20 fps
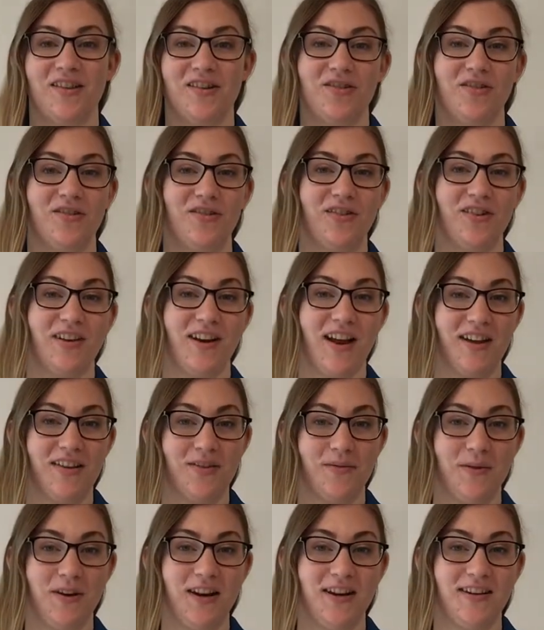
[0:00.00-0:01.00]
So
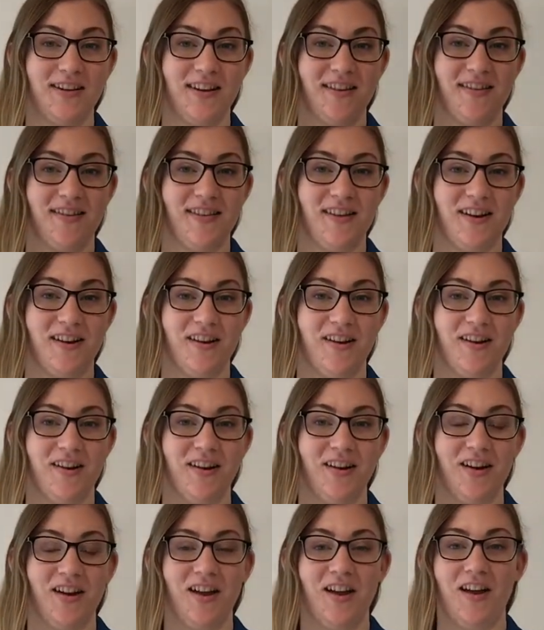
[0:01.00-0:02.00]
next we need to
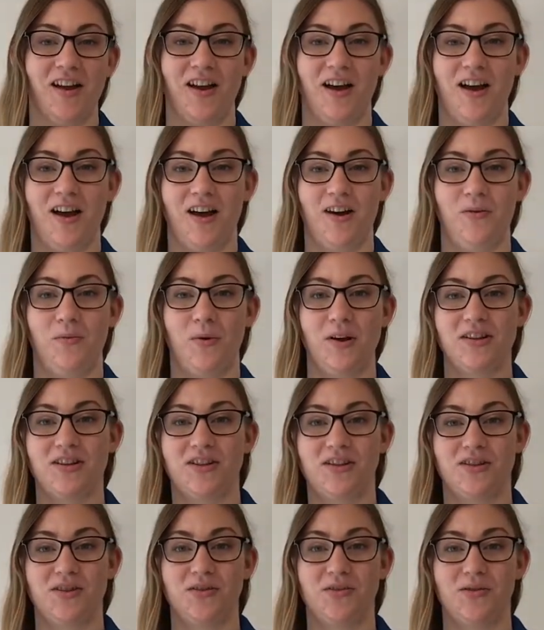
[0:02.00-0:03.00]
consider what
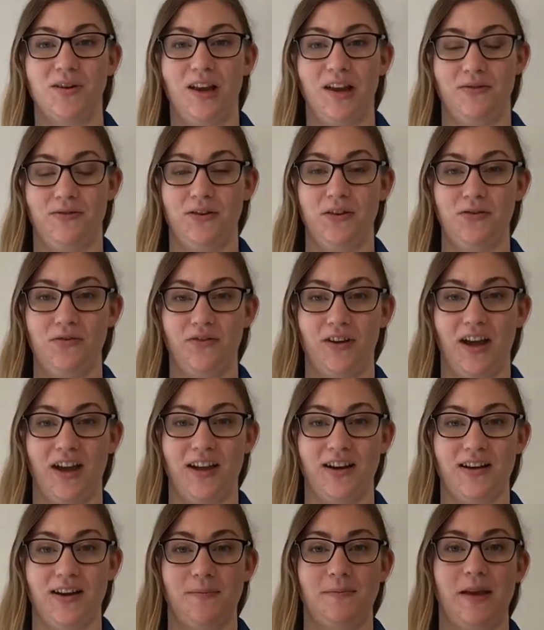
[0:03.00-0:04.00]
to do if you
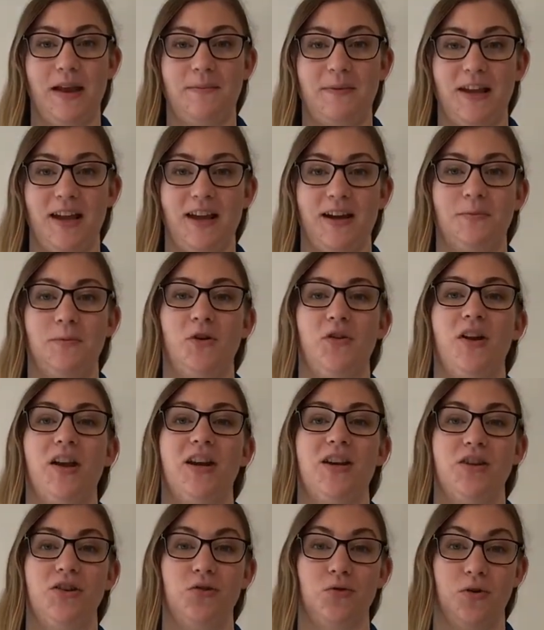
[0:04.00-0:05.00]
find a baby animal
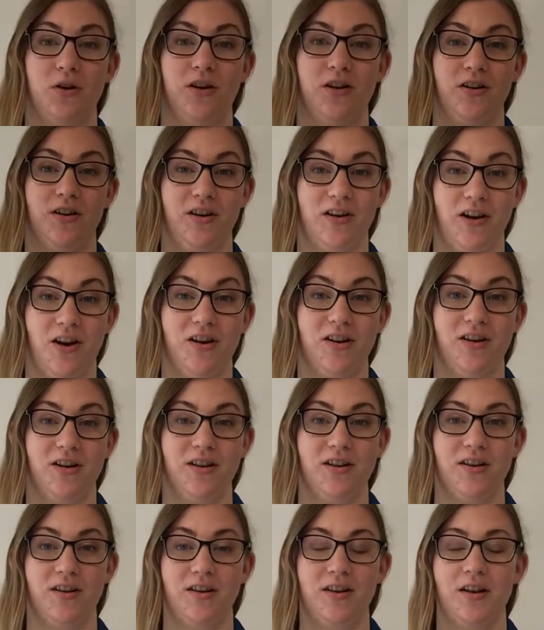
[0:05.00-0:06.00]
in your
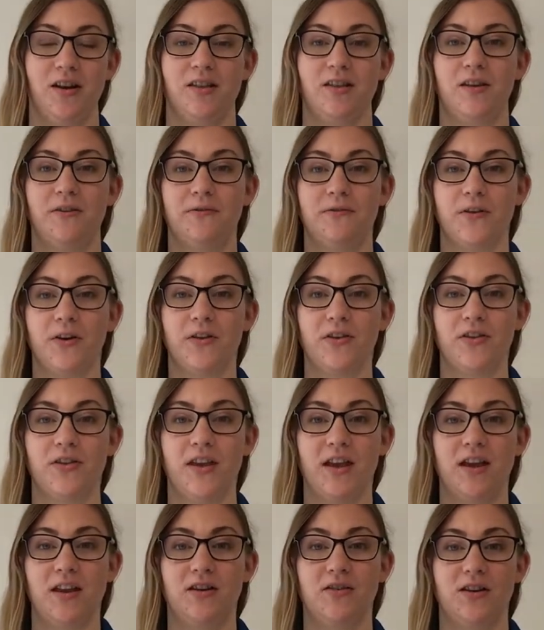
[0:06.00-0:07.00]
yard. The first
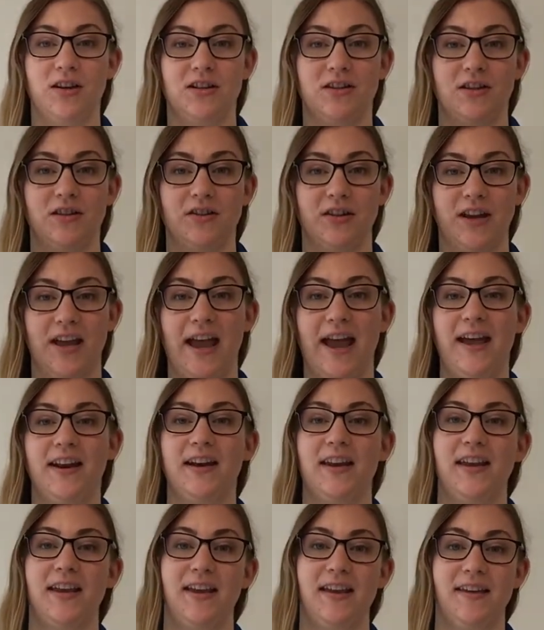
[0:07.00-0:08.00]
thing you need to look
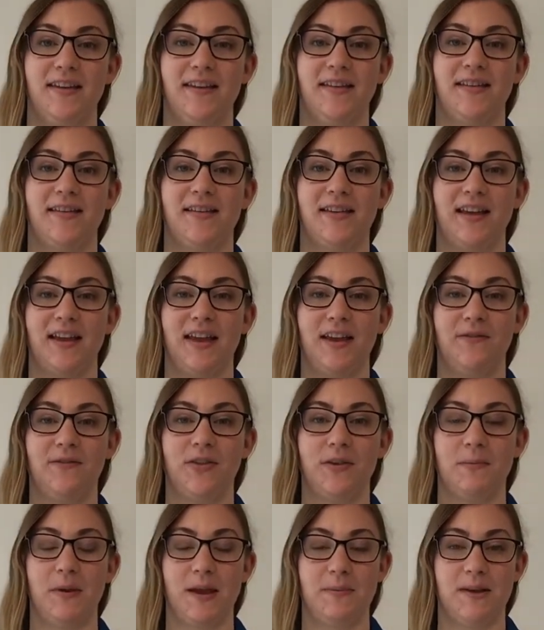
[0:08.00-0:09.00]
at is
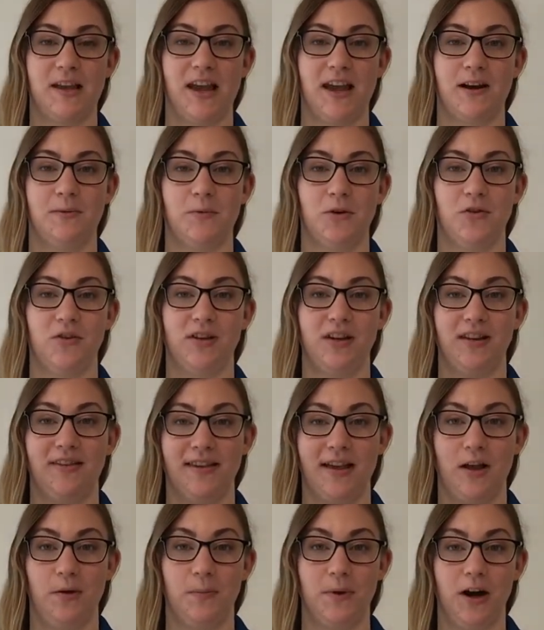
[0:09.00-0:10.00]
if the baby animal
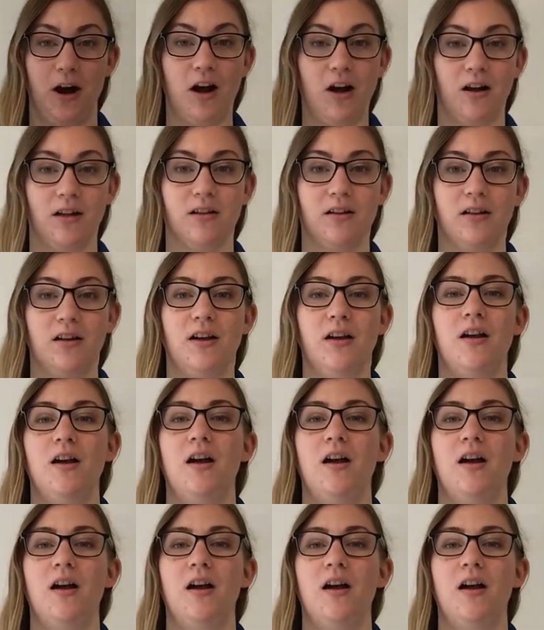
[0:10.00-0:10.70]
needs help at all.